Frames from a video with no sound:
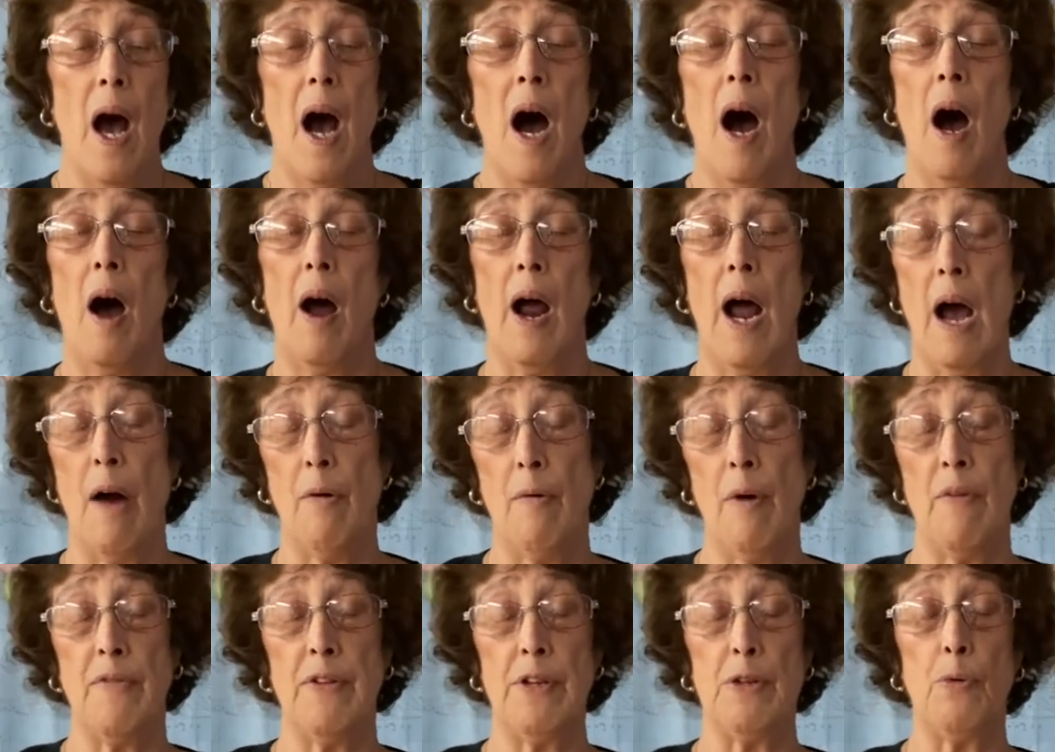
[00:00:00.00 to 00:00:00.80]
or
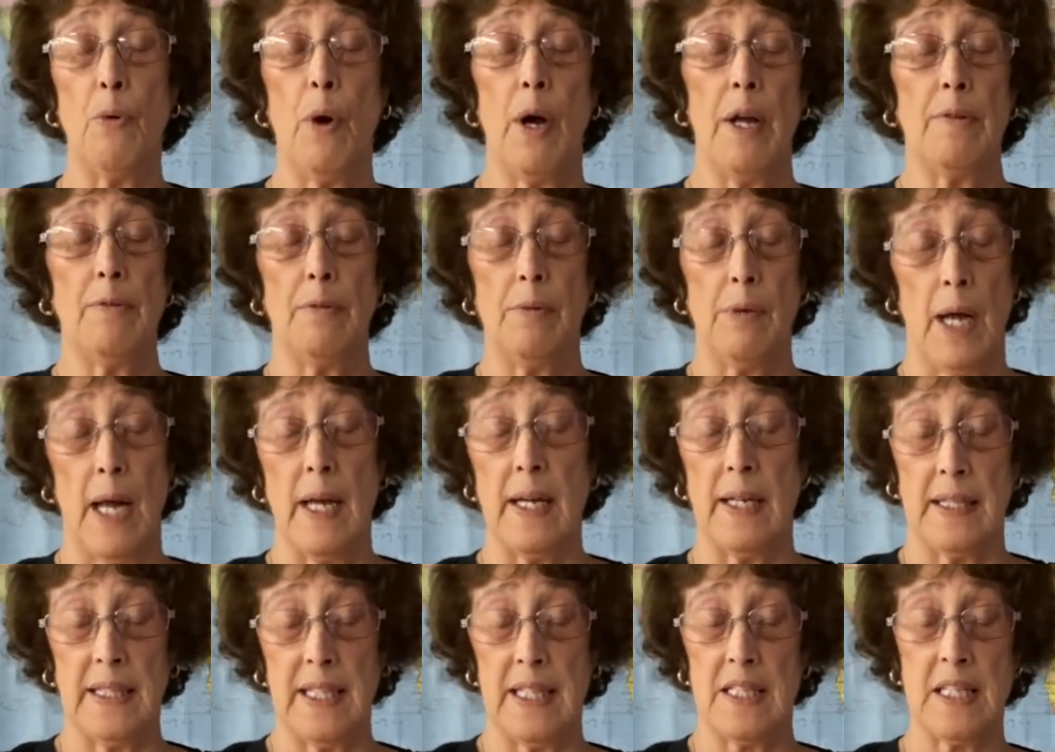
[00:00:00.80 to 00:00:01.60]
however you want to uh,
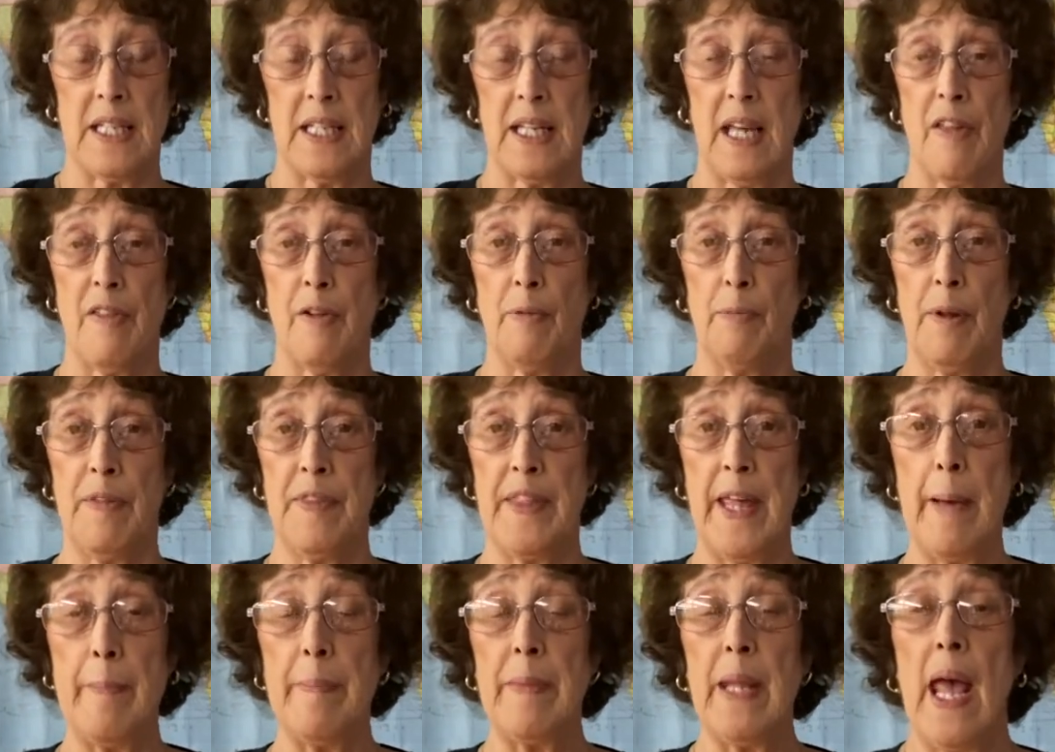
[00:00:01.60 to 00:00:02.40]
get together with
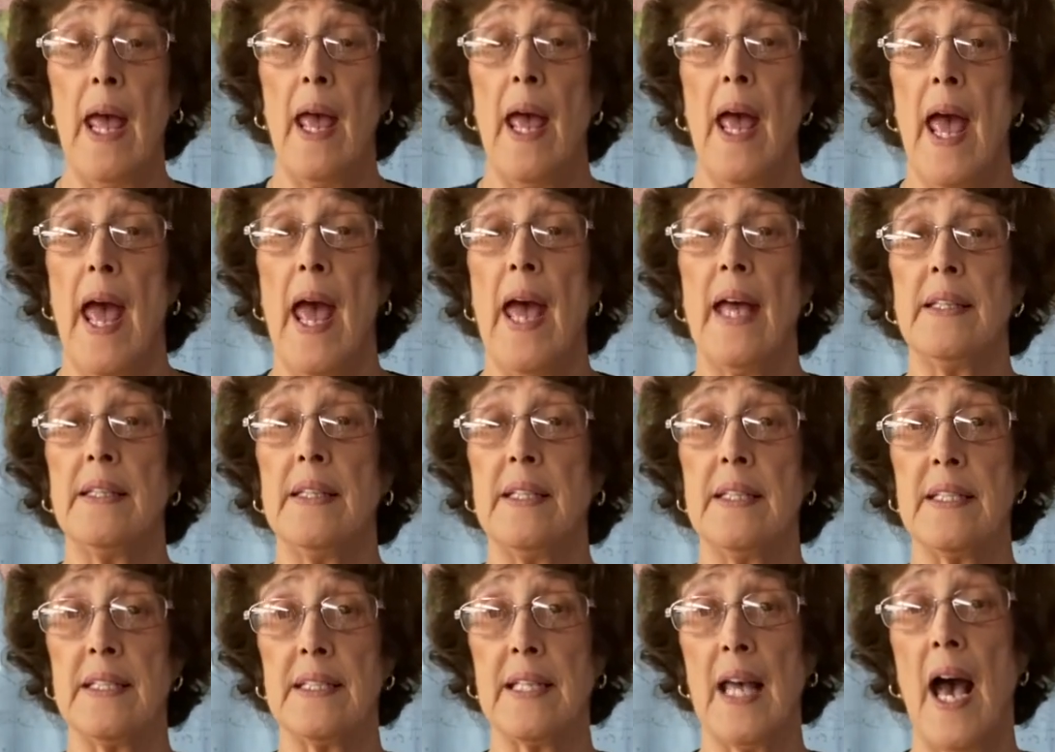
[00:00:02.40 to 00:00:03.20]
them and
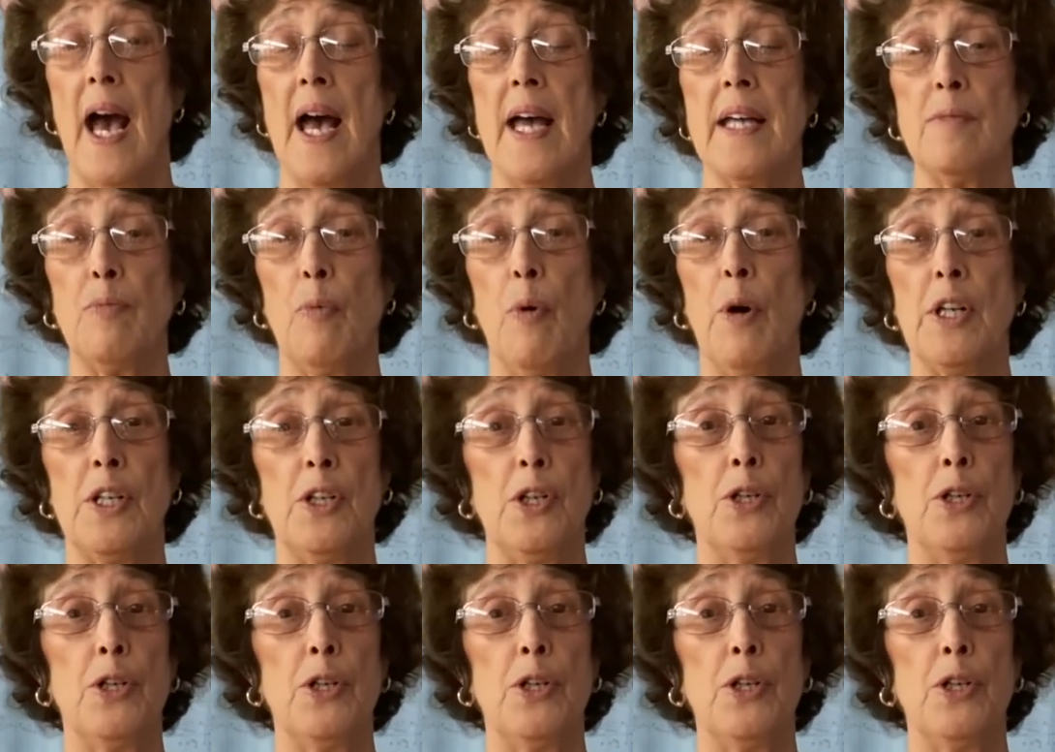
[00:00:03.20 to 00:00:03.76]
decide what